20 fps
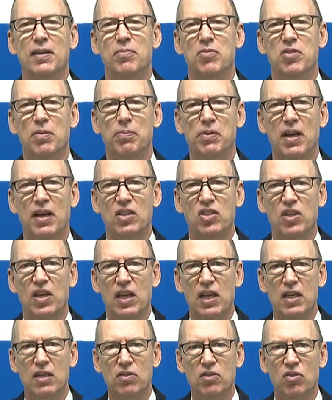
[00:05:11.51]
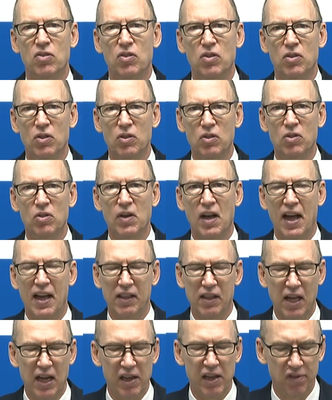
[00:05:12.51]
supply chains to
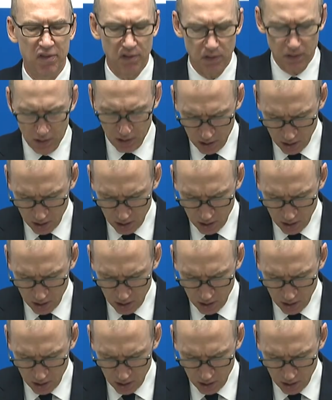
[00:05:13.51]
allies